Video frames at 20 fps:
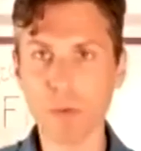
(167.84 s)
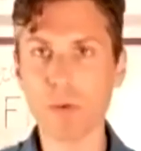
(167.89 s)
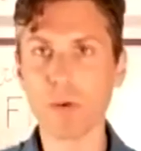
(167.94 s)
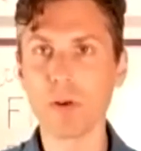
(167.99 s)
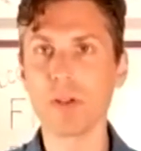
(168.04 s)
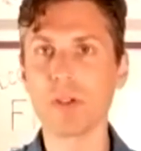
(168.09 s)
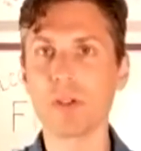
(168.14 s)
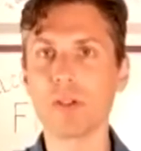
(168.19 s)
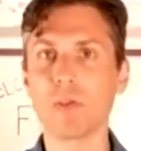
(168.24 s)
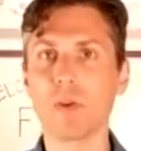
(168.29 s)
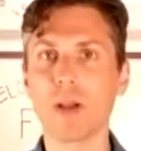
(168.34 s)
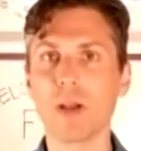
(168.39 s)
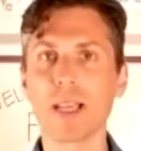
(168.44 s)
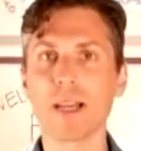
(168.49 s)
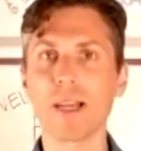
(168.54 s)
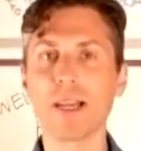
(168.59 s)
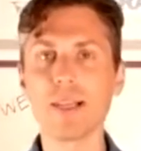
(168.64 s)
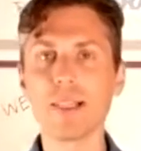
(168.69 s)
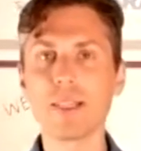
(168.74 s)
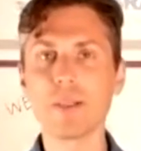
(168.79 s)
to
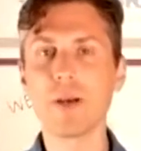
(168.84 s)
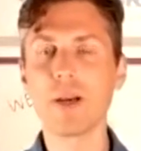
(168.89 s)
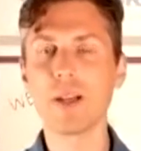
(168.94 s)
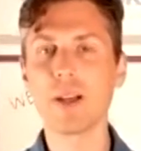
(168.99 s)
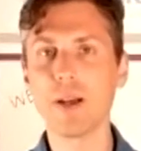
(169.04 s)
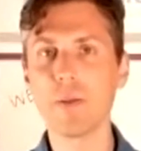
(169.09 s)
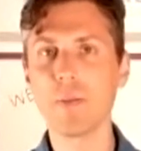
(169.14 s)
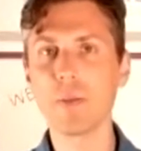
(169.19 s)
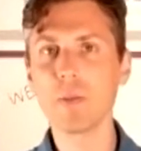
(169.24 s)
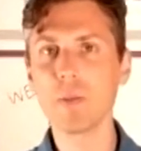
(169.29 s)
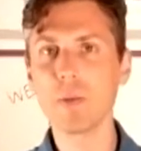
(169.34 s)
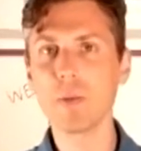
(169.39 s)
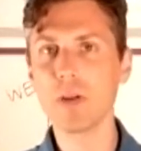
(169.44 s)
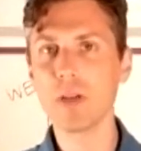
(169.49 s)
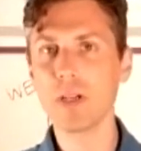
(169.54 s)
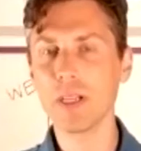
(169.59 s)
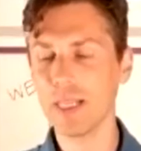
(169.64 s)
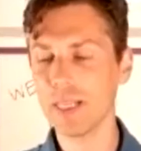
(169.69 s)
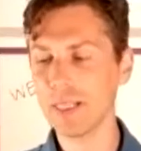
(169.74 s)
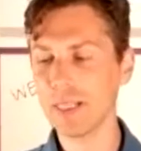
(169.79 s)
recognize about Hummingbird
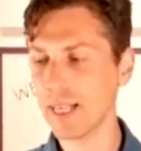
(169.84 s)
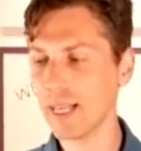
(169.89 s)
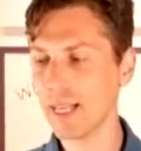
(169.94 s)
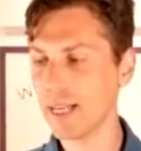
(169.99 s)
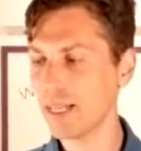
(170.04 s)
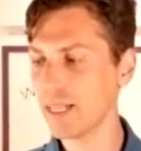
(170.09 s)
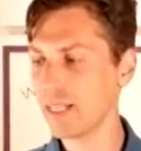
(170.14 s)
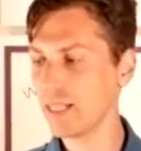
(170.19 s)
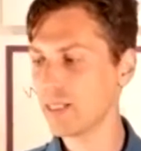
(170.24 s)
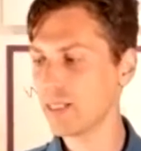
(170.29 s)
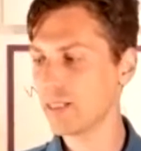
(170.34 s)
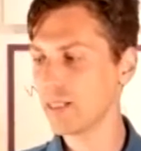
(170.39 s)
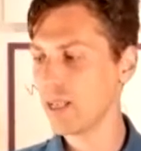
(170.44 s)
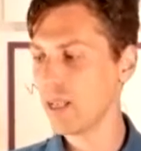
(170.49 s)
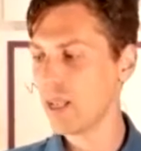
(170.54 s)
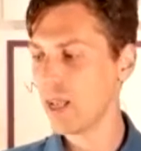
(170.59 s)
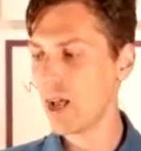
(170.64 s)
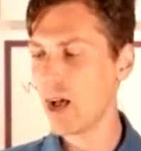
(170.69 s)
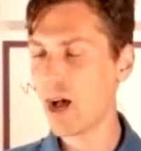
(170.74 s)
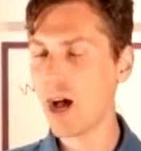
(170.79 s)
is that it is
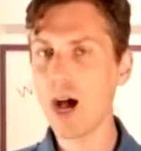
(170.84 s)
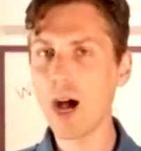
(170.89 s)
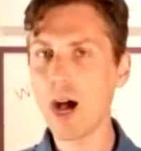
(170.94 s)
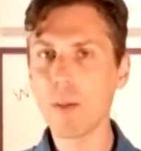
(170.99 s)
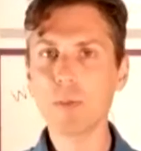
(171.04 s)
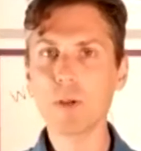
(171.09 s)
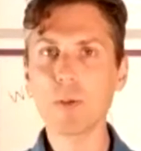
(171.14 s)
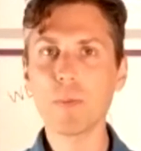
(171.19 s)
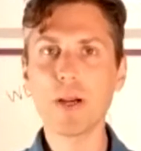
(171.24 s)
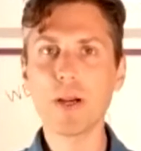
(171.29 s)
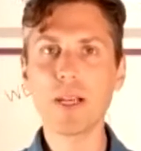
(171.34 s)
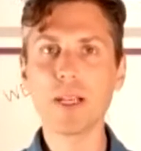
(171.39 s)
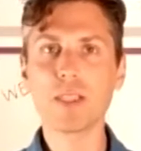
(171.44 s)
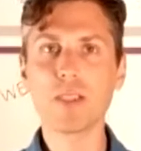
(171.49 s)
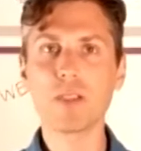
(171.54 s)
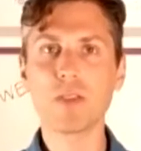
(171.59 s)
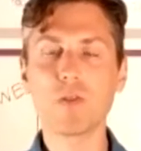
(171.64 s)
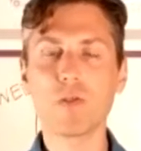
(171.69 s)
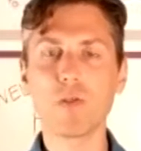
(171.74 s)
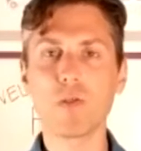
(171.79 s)
optimized
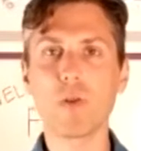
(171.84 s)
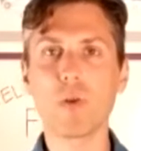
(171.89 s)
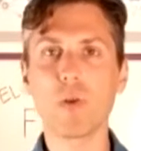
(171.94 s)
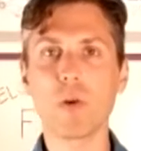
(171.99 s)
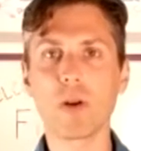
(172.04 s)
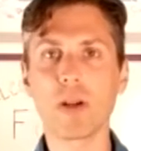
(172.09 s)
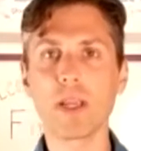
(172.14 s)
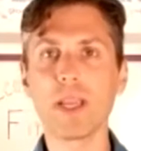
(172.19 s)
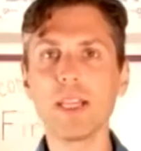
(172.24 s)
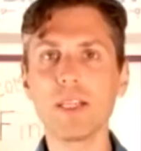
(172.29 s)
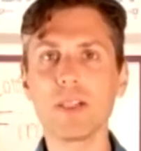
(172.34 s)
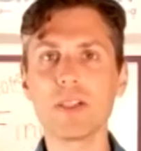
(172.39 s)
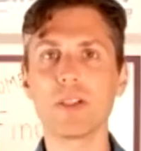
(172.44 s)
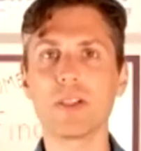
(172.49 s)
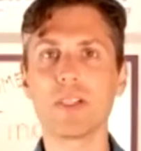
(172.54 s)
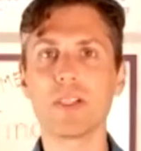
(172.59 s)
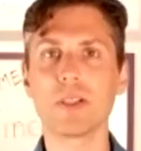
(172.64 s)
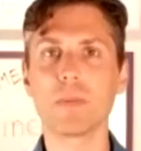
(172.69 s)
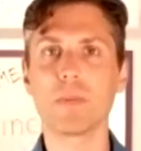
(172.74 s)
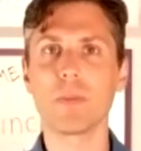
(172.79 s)
for
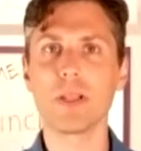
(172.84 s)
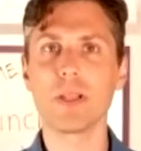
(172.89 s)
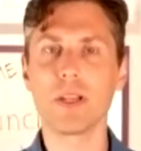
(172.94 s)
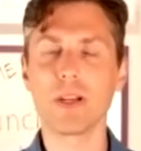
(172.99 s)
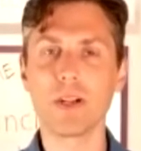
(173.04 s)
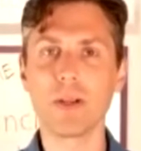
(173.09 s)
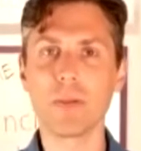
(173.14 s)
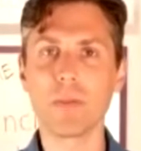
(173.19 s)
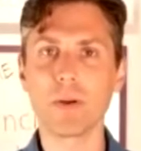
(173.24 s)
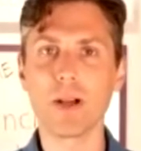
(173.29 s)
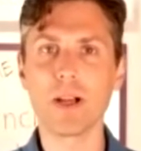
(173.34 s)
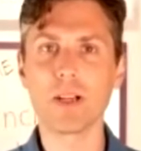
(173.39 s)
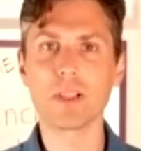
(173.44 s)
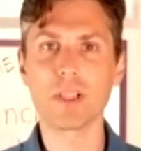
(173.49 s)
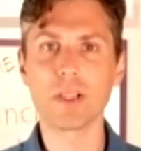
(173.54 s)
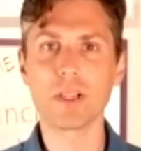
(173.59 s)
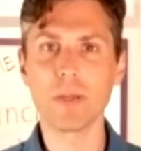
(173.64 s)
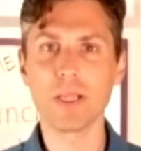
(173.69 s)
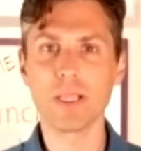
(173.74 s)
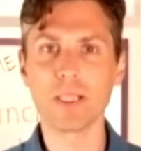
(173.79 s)
interdisciplinary
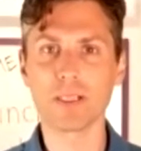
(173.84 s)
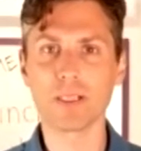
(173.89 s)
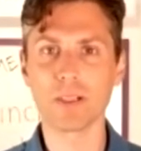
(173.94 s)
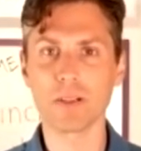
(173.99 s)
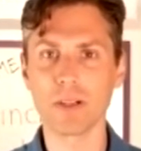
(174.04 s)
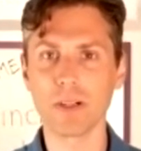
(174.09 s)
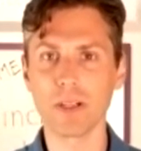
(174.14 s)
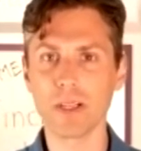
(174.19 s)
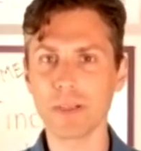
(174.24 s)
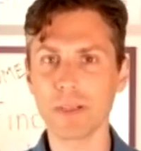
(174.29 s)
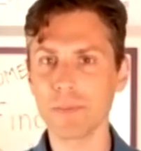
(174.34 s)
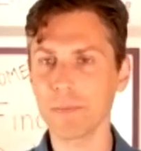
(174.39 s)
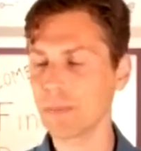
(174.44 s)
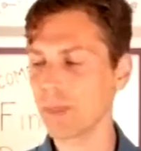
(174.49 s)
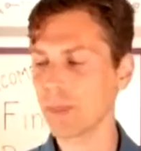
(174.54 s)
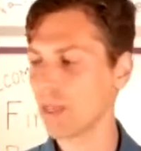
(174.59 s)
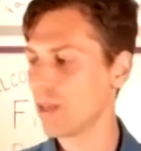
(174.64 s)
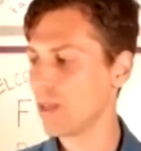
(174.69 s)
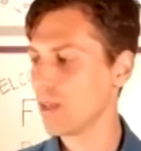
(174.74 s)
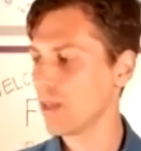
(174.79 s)
project-based learning.
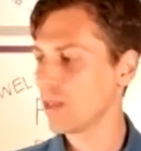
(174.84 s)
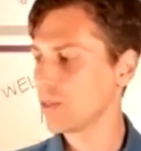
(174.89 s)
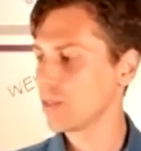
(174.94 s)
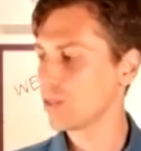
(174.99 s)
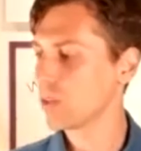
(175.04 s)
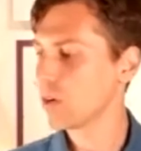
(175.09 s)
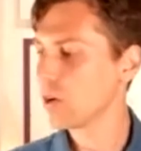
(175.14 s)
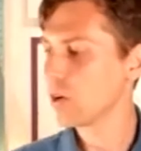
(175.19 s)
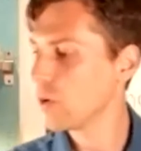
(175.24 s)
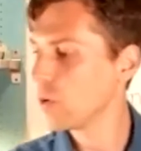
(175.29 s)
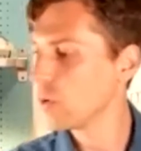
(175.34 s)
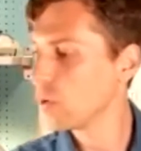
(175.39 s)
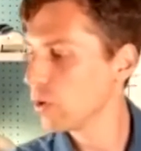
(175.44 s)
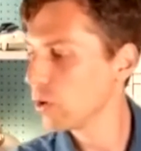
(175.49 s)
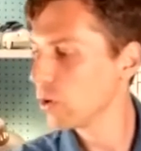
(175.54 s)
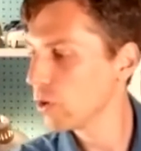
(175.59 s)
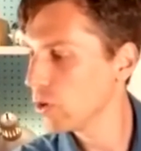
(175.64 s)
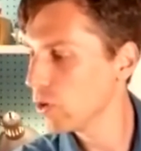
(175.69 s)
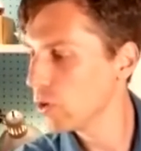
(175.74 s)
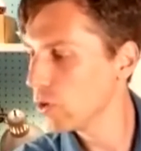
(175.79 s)
So
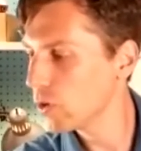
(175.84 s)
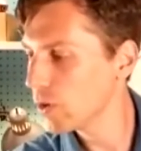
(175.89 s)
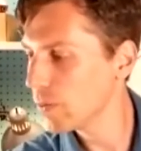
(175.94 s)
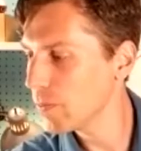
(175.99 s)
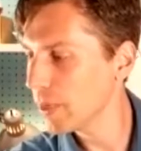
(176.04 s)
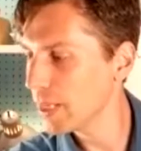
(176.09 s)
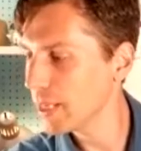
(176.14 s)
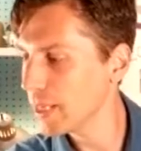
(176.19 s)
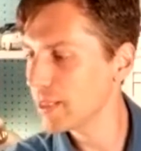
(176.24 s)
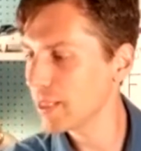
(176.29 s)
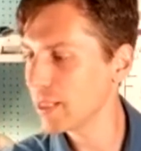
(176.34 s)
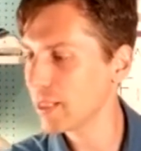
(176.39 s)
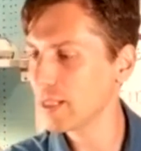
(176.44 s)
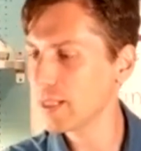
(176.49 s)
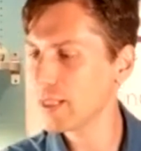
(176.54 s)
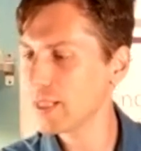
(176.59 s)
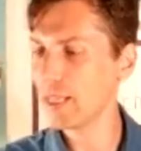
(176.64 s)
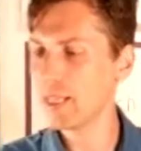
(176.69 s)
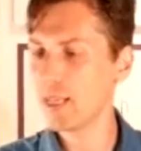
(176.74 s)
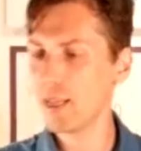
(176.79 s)
you can
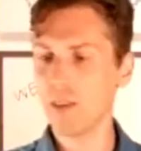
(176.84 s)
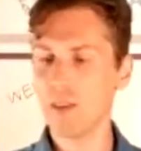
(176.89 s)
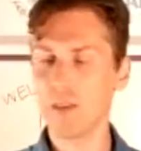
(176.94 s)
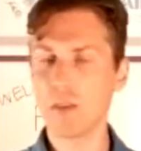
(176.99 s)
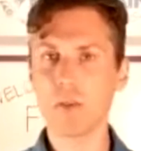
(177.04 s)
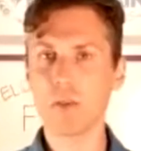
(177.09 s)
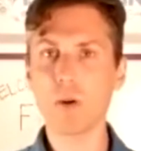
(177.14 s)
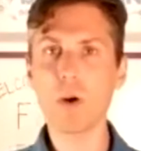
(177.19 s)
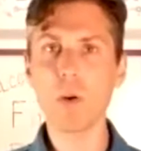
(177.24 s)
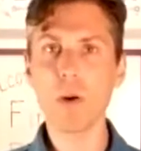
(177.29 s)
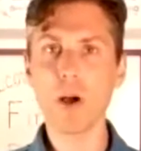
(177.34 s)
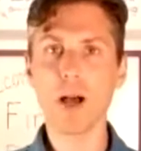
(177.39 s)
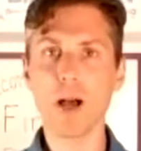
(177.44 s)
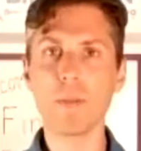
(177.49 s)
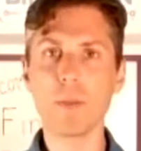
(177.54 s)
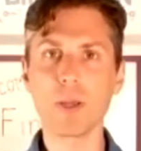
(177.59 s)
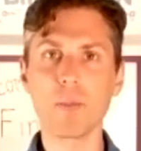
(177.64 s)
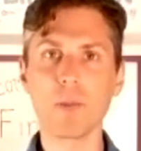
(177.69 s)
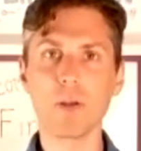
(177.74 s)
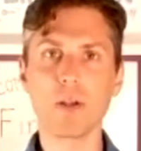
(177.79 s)
basically throw a
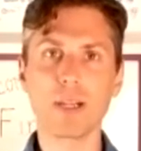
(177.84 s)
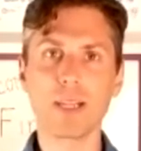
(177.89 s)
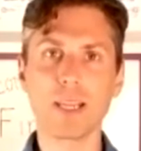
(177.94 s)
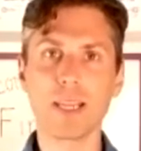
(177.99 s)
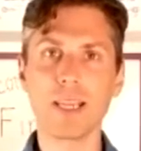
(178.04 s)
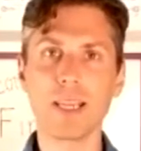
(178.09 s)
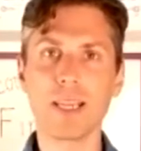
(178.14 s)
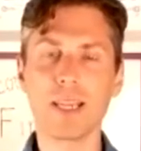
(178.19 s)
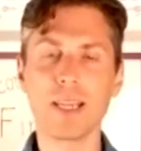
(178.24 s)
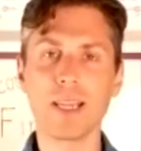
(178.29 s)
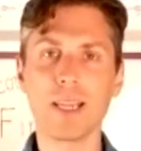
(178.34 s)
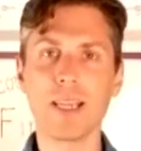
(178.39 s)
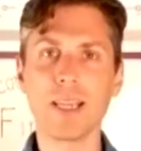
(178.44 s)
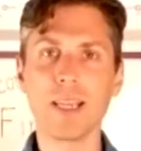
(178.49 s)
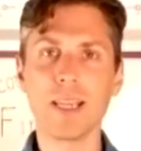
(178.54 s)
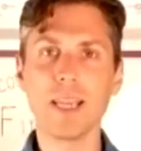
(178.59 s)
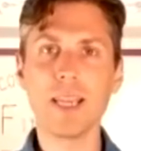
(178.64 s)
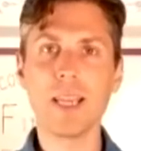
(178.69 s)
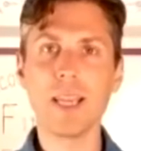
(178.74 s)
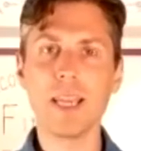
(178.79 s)
Hummingbird kit
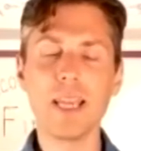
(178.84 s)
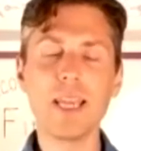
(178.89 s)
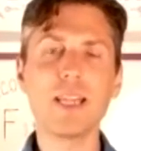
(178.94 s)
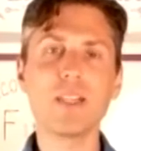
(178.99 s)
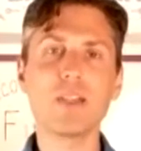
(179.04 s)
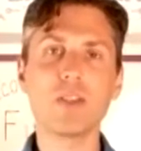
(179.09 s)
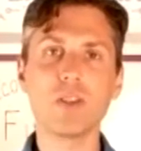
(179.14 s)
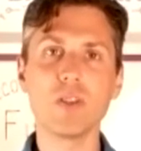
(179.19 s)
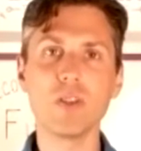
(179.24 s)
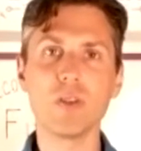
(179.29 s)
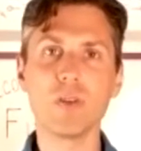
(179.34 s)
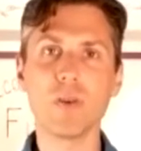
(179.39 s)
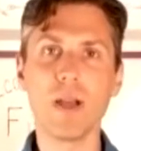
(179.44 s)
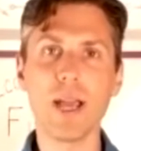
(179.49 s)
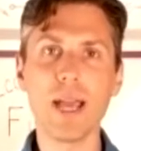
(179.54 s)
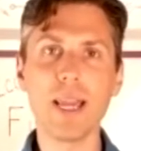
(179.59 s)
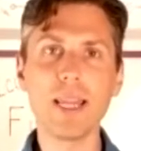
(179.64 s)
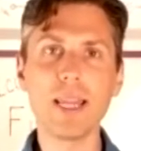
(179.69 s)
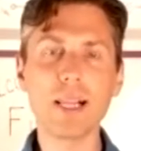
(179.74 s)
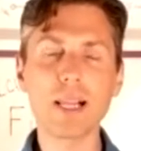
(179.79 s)
into any
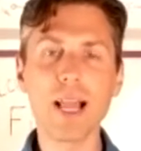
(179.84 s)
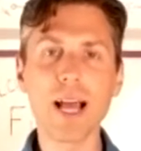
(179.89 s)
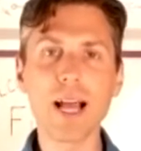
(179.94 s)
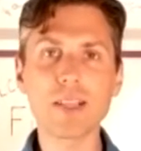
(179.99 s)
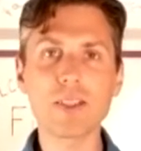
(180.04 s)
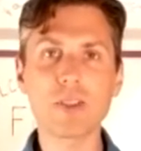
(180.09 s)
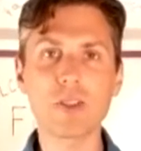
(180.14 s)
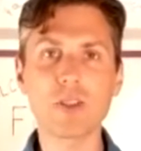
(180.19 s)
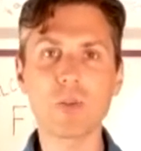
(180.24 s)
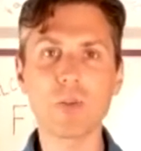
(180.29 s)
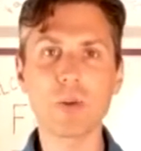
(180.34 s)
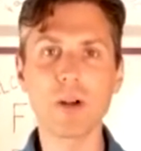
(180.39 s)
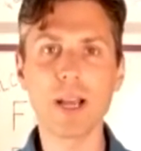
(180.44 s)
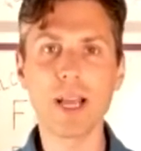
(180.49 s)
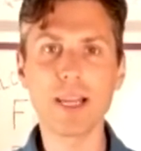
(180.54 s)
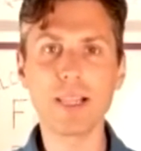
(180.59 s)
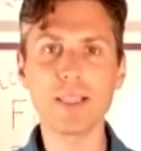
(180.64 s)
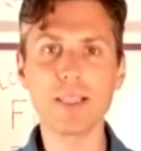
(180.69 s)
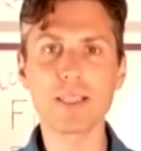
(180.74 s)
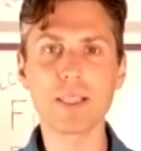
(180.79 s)
classroom or any
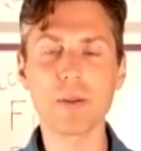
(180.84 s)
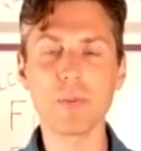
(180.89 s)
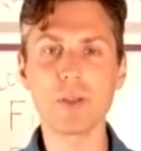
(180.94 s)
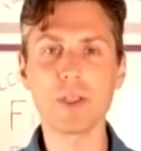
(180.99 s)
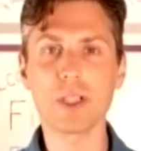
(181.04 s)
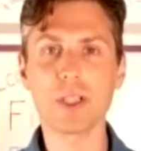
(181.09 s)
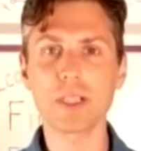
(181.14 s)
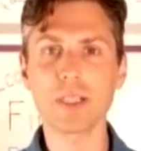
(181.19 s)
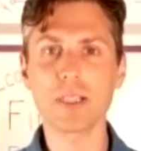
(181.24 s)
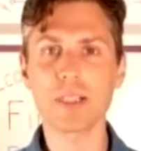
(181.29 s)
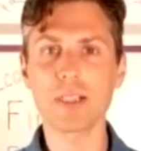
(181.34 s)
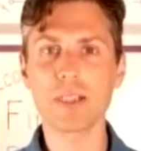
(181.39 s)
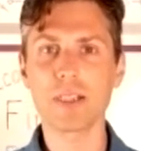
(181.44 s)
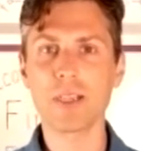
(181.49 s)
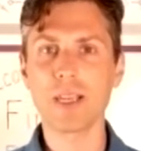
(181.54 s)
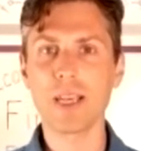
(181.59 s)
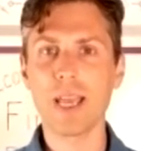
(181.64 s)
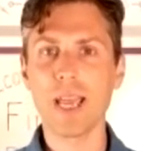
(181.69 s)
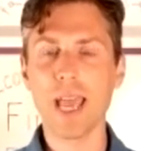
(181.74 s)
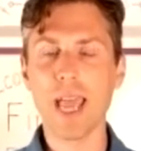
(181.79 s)
subject
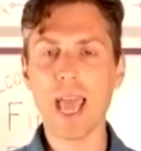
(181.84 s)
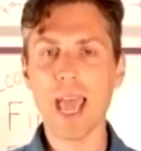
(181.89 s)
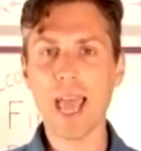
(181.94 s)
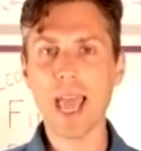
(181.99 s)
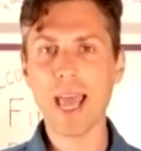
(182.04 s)
and